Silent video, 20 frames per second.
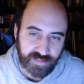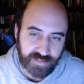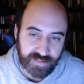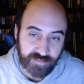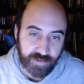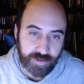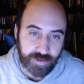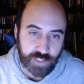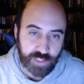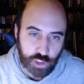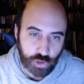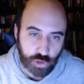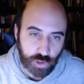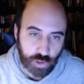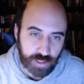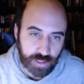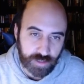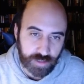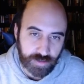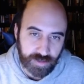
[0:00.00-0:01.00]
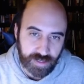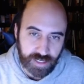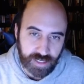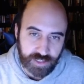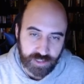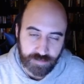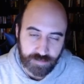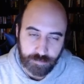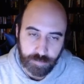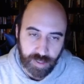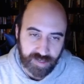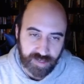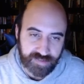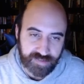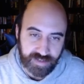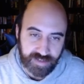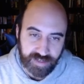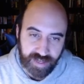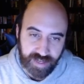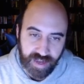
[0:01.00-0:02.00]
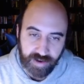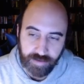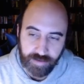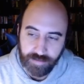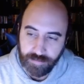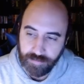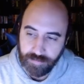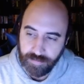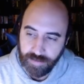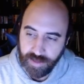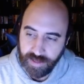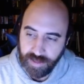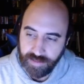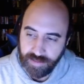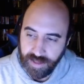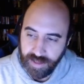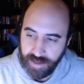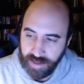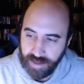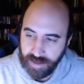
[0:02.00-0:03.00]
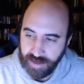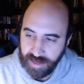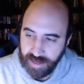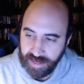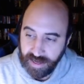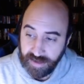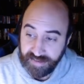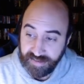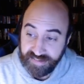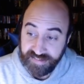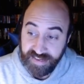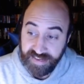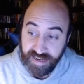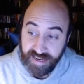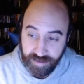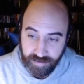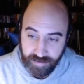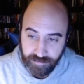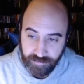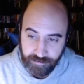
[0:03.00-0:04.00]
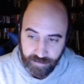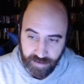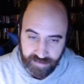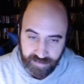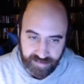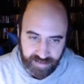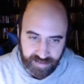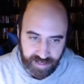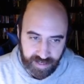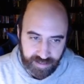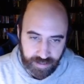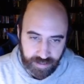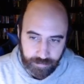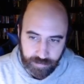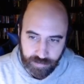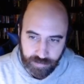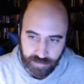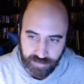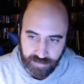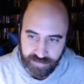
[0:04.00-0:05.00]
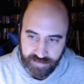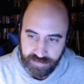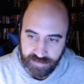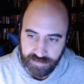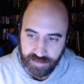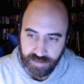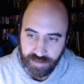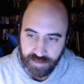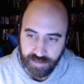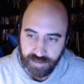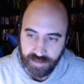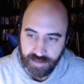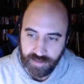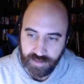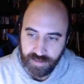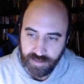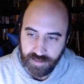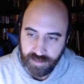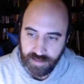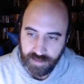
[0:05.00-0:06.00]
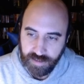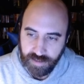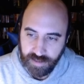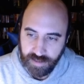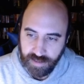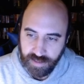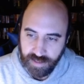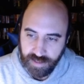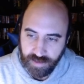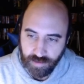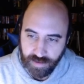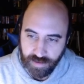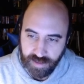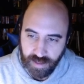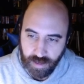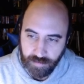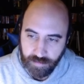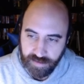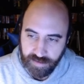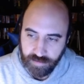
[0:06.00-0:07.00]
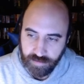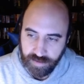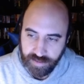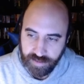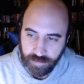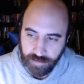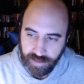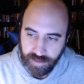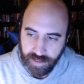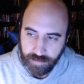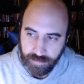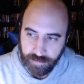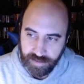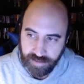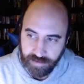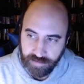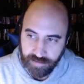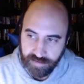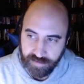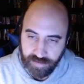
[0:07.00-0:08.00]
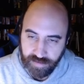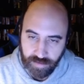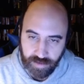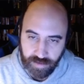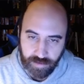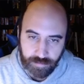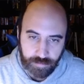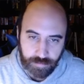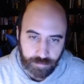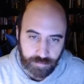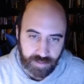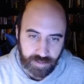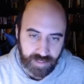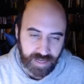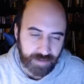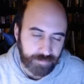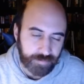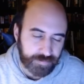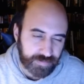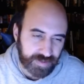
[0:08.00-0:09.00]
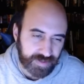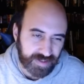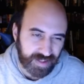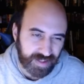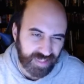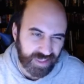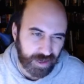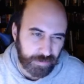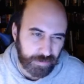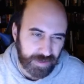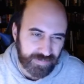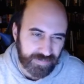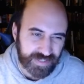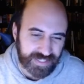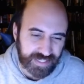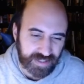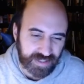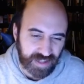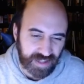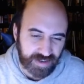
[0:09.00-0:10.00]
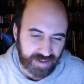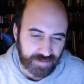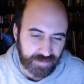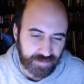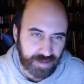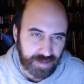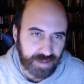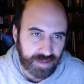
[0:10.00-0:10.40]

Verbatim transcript: was very short, and I just busted it out and then I got sick for unseen Academicals and Orconomics. No idea why that went down so low. But yeah, a little bit of a decline.